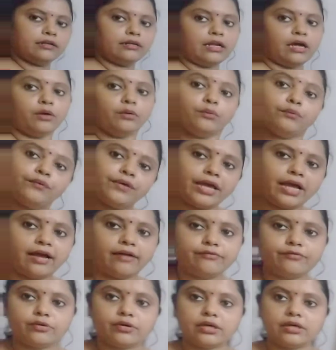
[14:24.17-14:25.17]
Now we
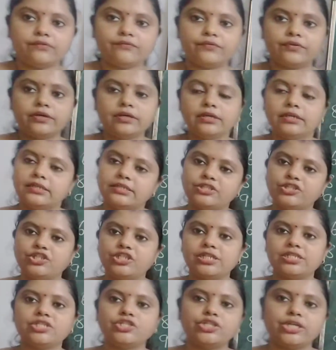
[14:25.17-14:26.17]
have to convert.
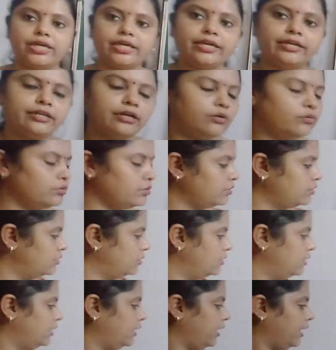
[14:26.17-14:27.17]
Just check it out.
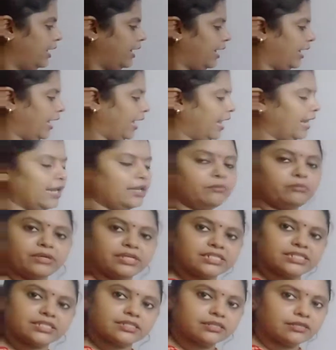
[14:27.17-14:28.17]
L
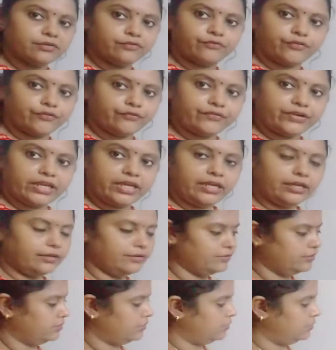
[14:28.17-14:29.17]
means 50.
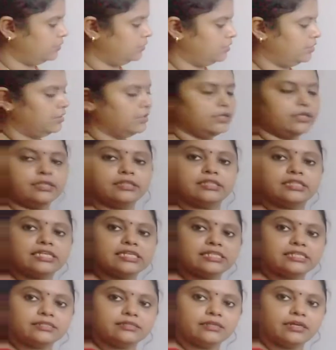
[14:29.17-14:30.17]

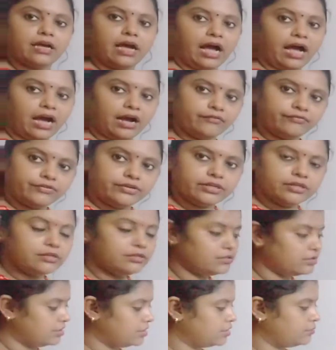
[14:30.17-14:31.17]
This after
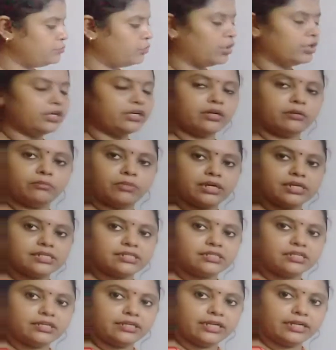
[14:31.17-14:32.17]
the smaller number
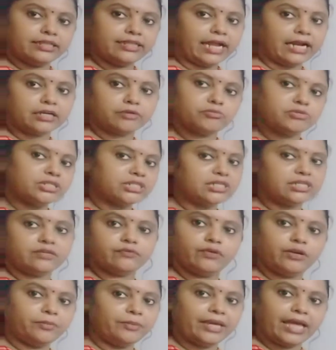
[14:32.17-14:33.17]
is written, that means it
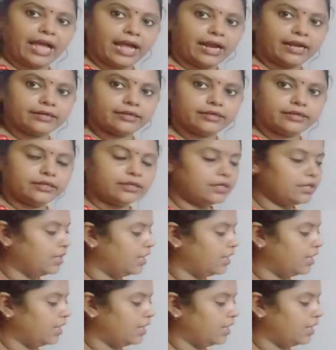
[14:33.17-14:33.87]
will be added.